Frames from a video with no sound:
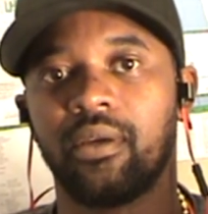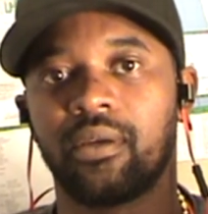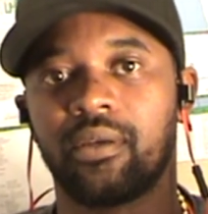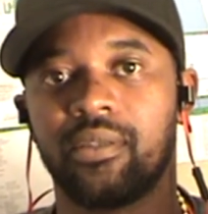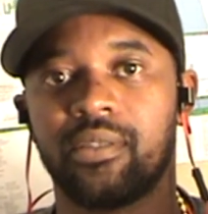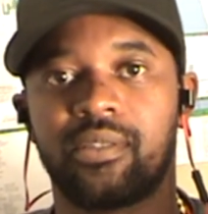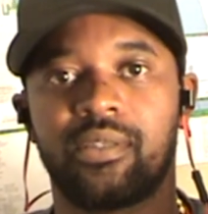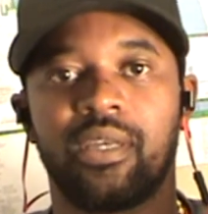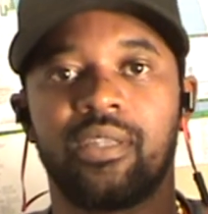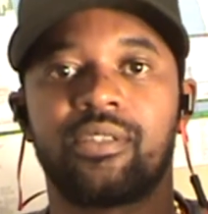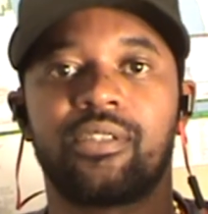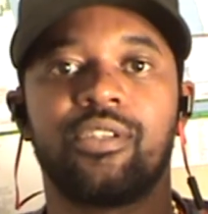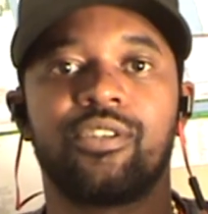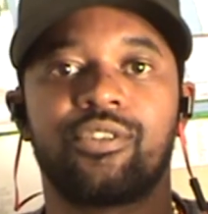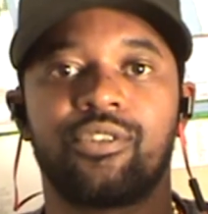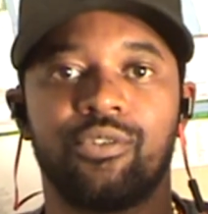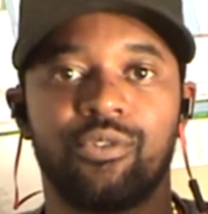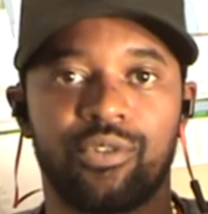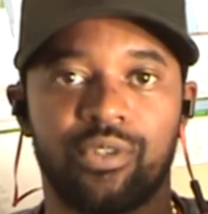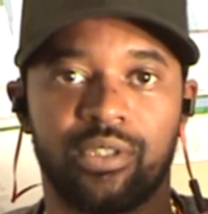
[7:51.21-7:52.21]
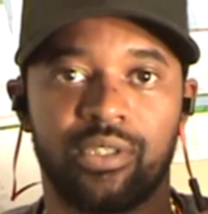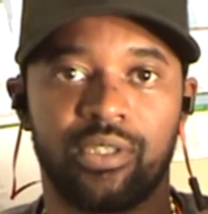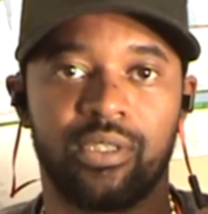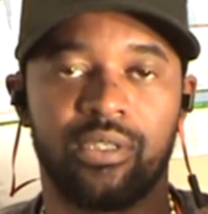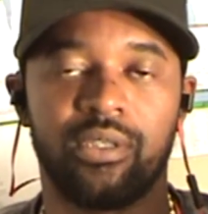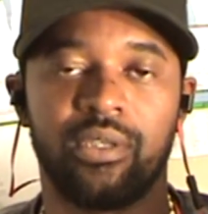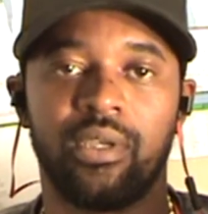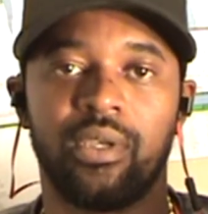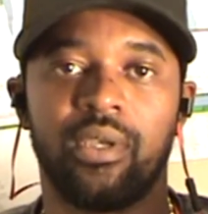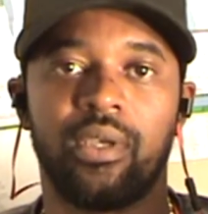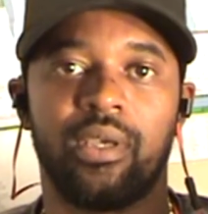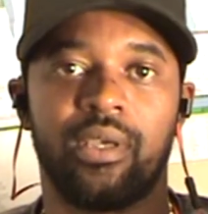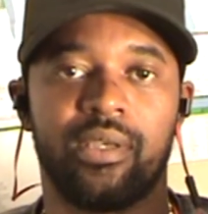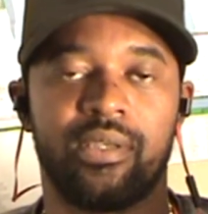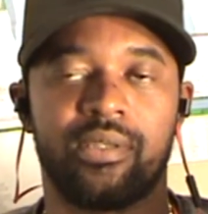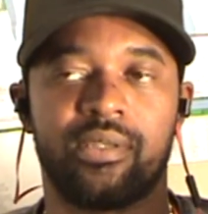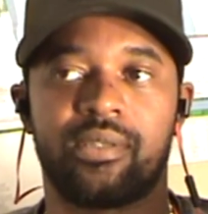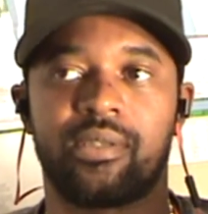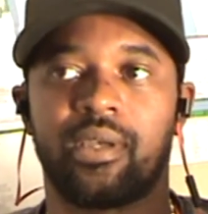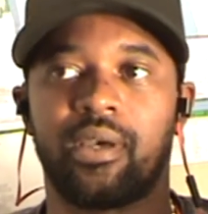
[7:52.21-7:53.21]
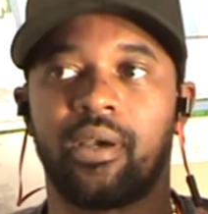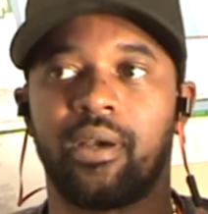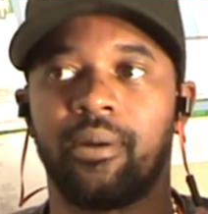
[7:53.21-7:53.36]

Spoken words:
consensus usually is,